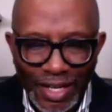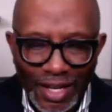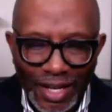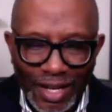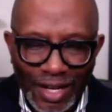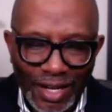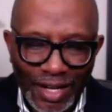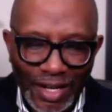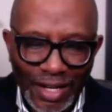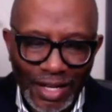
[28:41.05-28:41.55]

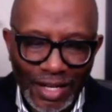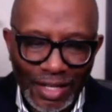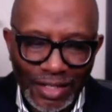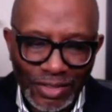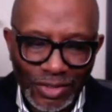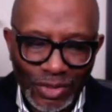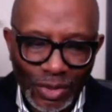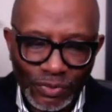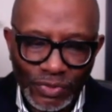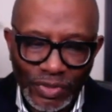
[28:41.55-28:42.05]
Uh, uh
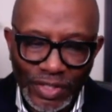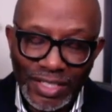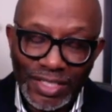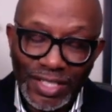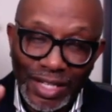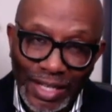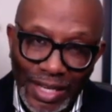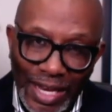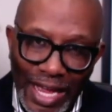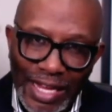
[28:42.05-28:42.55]
don't forget
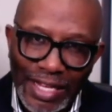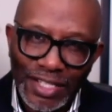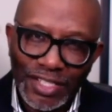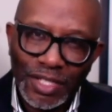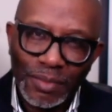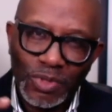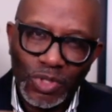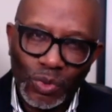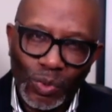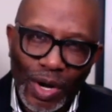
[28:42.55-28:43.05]
to like,
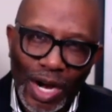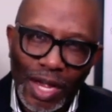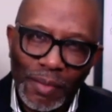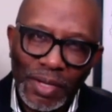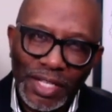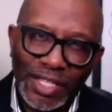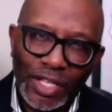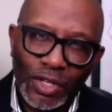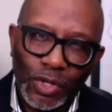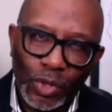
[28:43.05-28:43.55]
subscribe,
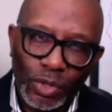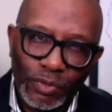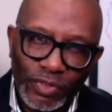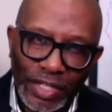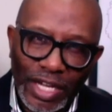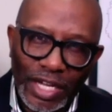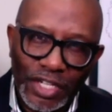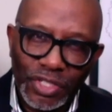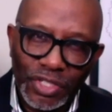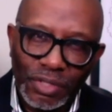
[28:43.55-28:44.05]
hit that
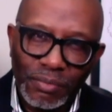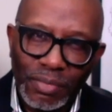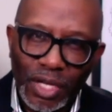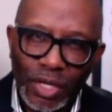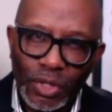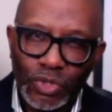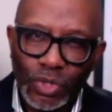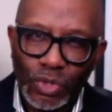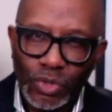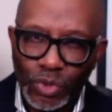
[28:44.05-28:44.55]
notification
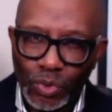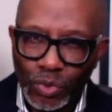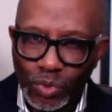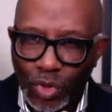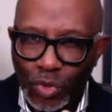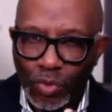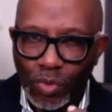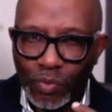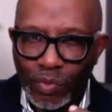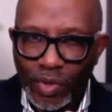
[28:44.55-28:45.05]
bell so you'll
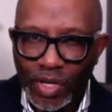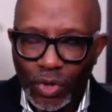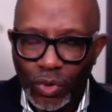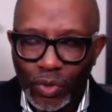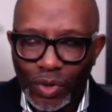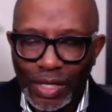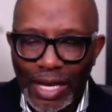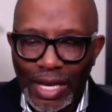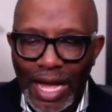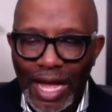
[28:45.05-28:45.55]
know when we're
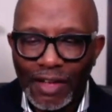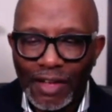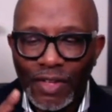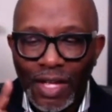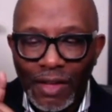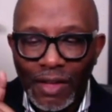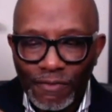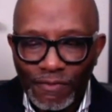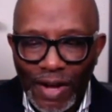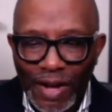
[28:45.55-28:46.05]
going live.
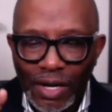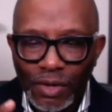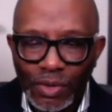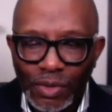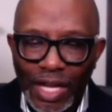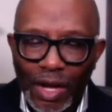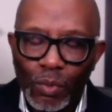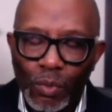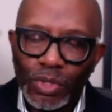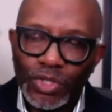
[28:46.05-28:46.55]

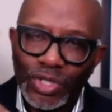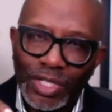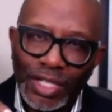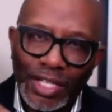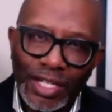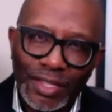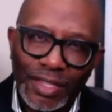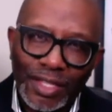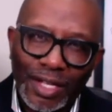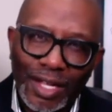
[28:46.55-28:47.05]
Finally, I want you to
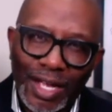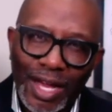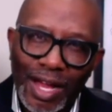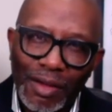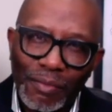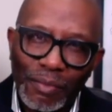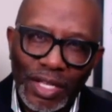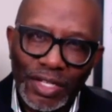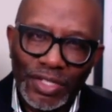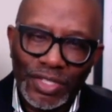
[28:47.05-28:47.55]
hit the
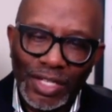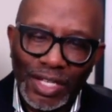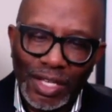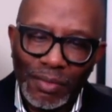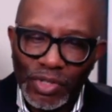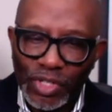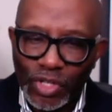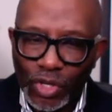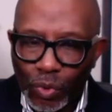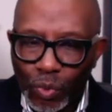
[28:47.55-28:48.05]
comments and let
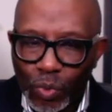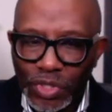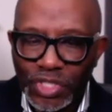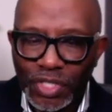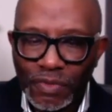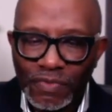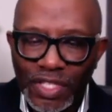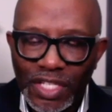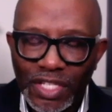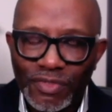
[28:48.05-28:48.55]
me know which
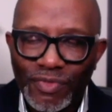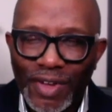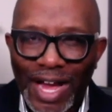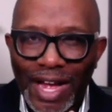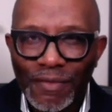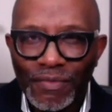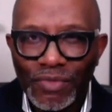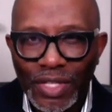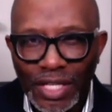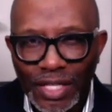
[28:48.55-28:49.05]
of these
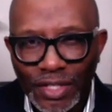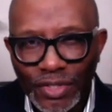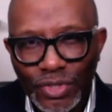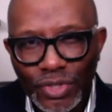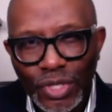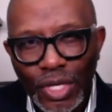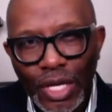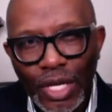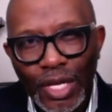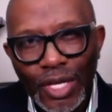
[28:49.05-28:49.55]
five
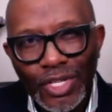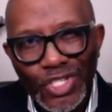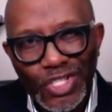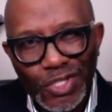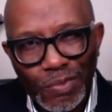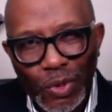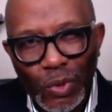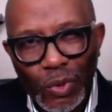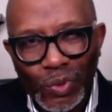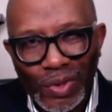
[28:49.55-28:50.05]
things
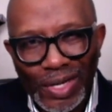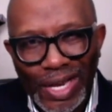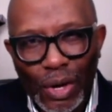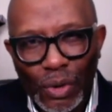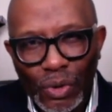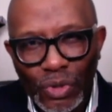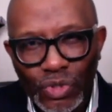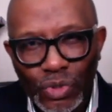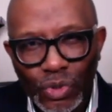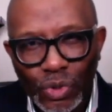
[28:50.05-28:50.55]
spoke
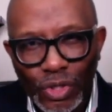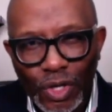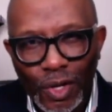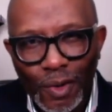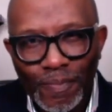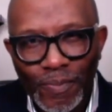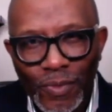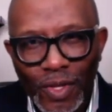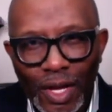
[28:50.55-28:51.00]
loudest to you.